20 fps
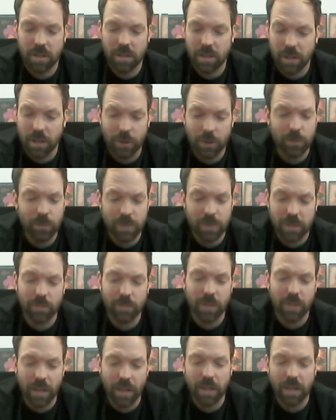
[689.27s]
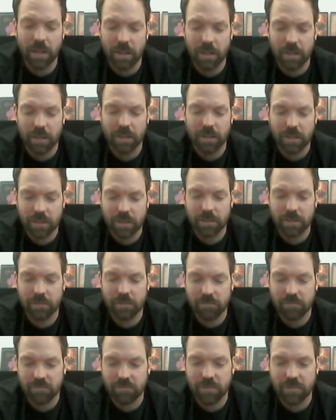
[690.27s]
I hope someday I
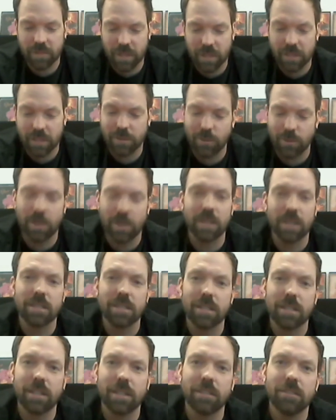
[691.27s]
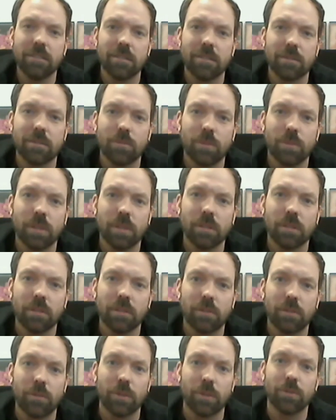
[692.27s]
get to Iceland when
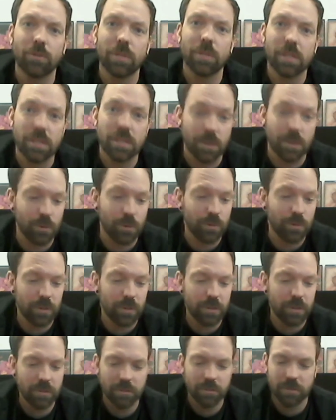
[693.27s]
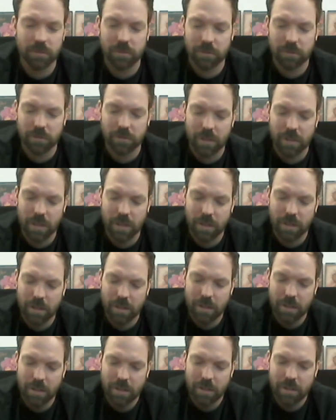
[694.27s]
Corona is over
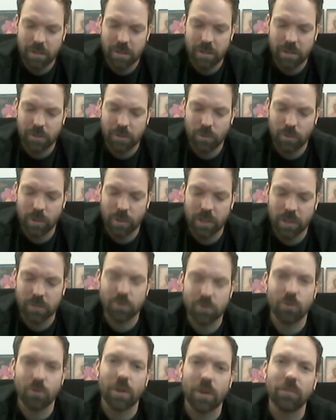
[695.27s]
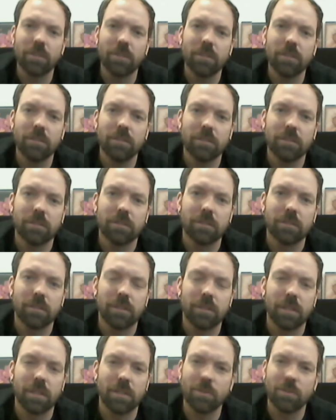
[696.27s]
and we can travel.
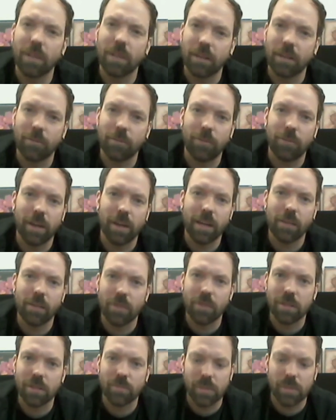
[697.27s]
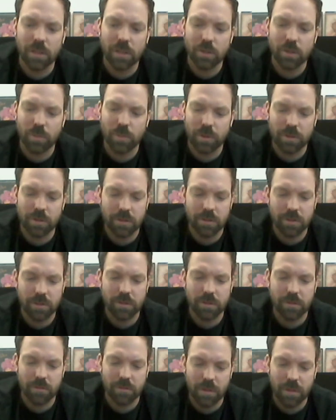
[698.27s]
I don't like flying that much, but
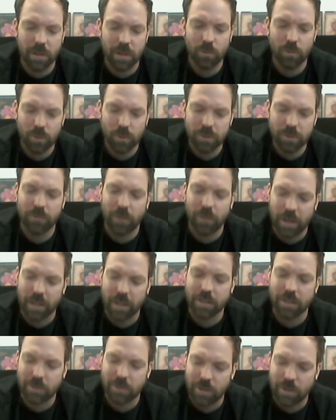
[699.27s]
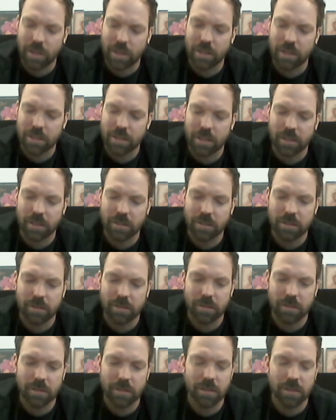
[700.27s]
I would fly to Iceland.
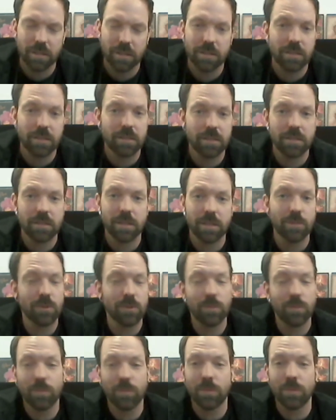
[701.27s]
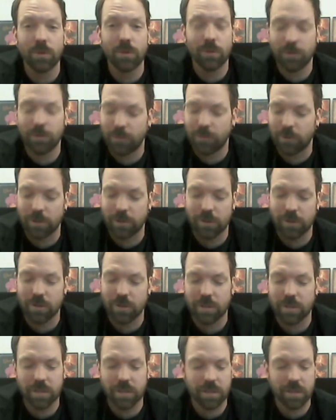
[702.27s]
It seems to be beautiful
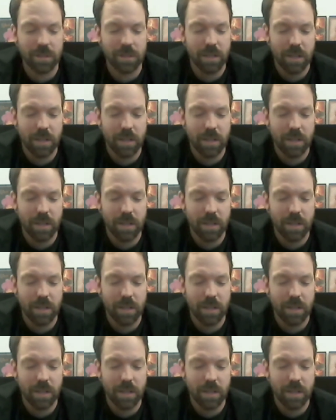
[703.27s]
just